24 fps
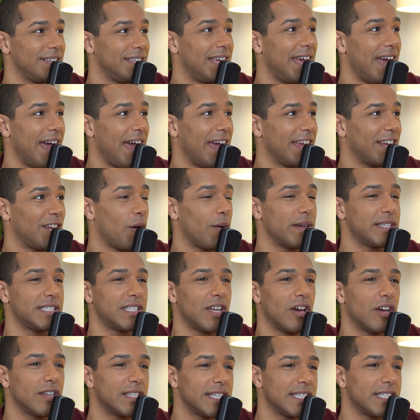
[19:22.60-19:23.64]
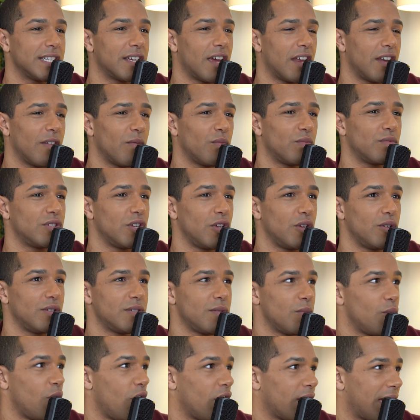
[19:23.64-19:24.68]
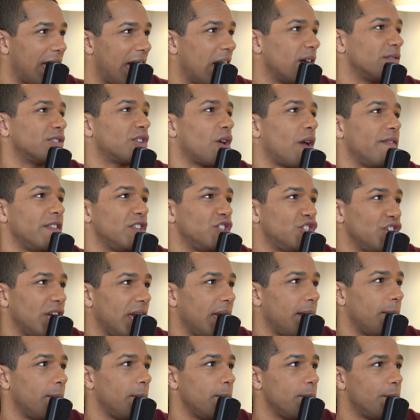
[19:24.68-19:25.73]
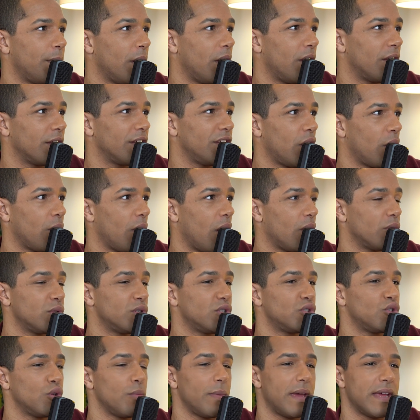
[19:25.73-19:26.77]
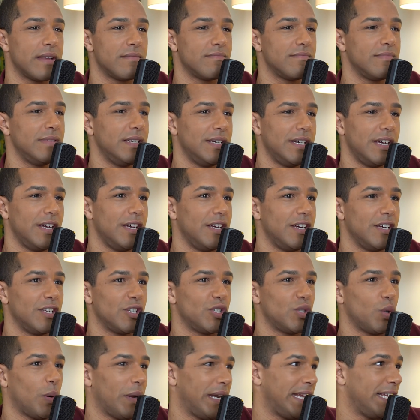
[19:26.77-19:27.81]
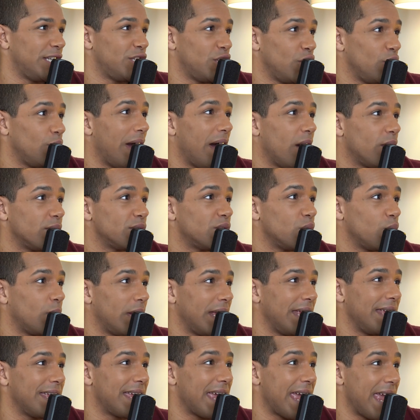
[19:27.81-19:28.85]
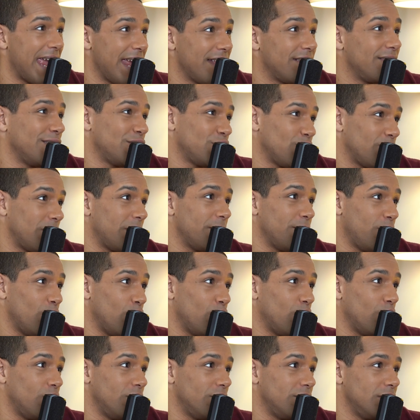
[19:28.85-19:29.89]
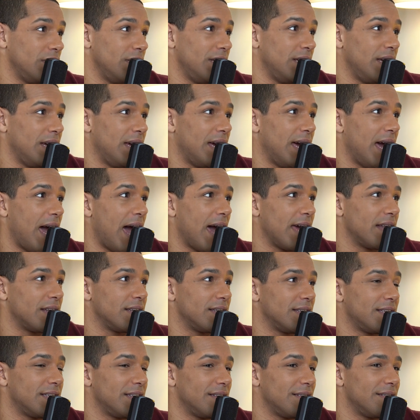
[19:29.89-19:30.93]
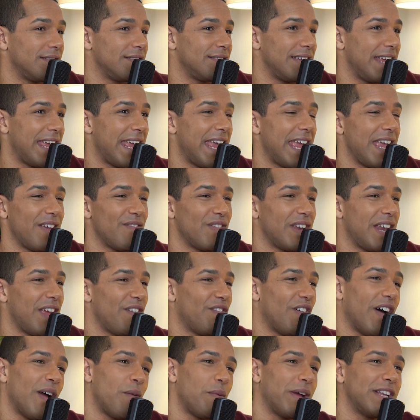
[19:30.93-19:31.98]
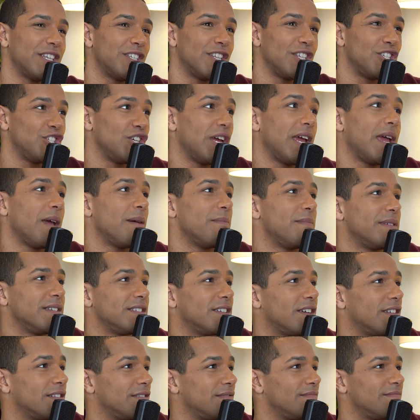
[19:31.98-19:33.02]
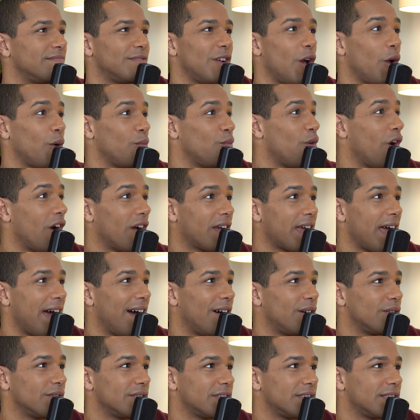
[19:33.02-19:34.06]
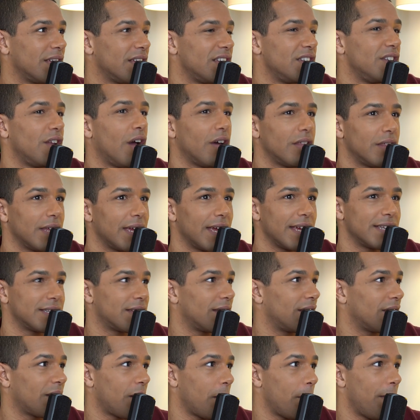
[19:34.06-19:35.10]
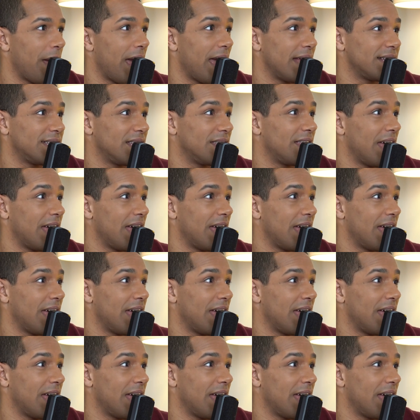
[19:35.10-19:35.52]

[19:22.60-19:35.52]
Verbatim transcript: Yeah, you know, I started to kind of do some workouts, go in the gym, but, you know, I was swimming twenty-two hours a week in the swimming pool. And even if I went to the gym and done home workouts, nothing is going to compare to